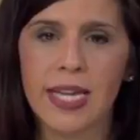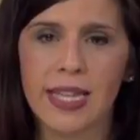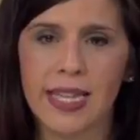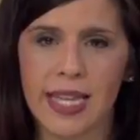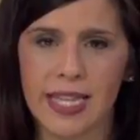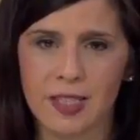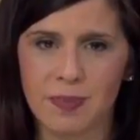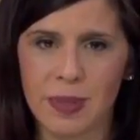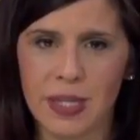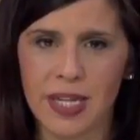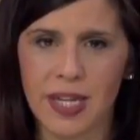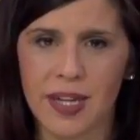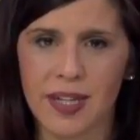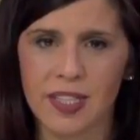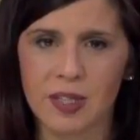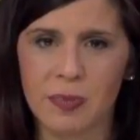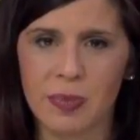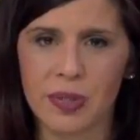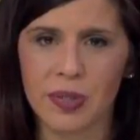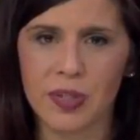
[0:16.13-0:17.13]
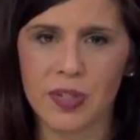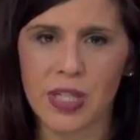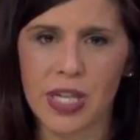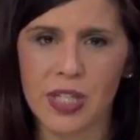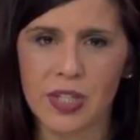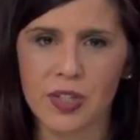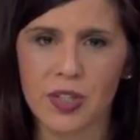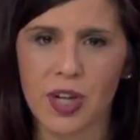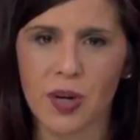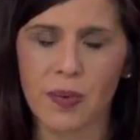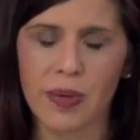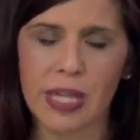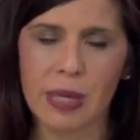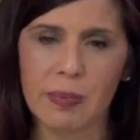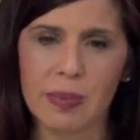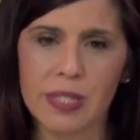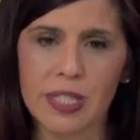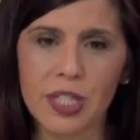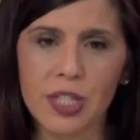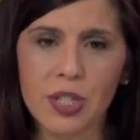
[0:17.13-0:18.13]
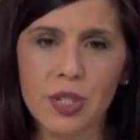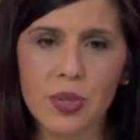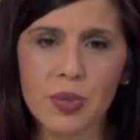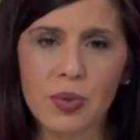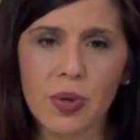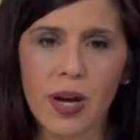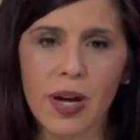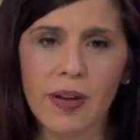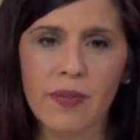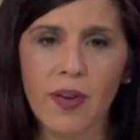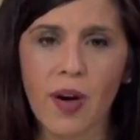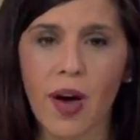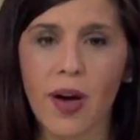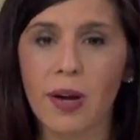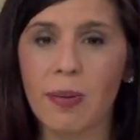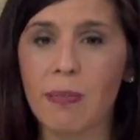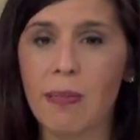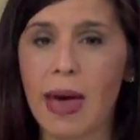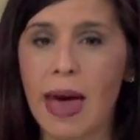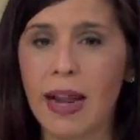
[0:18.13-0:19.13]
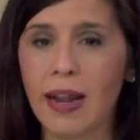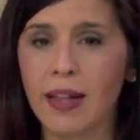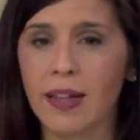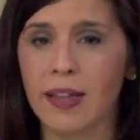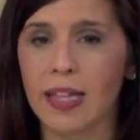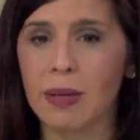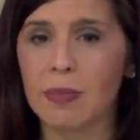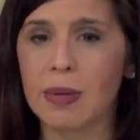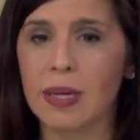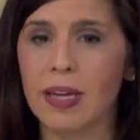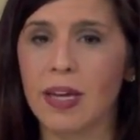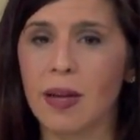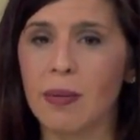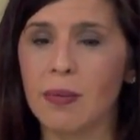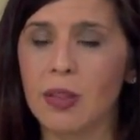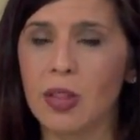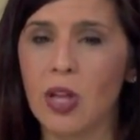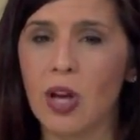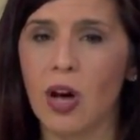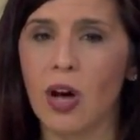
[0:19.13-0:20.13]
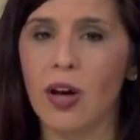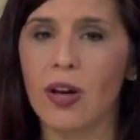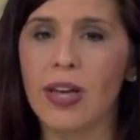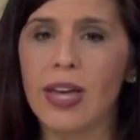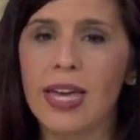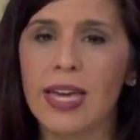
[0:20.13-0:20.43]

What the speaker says: That's because bills that start with a petition drive automatically become law